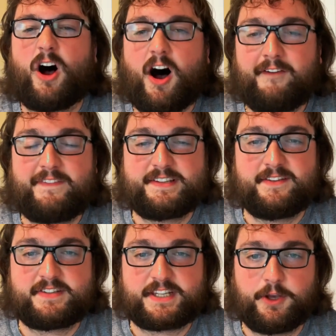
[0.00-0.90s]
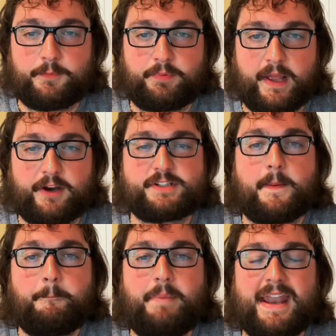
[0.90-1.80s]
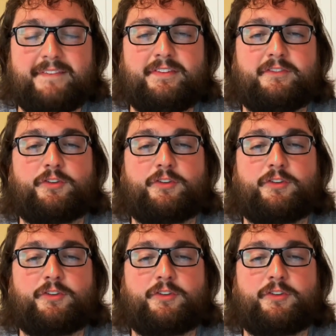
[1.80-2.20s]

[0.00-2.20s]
offensive skill players benefit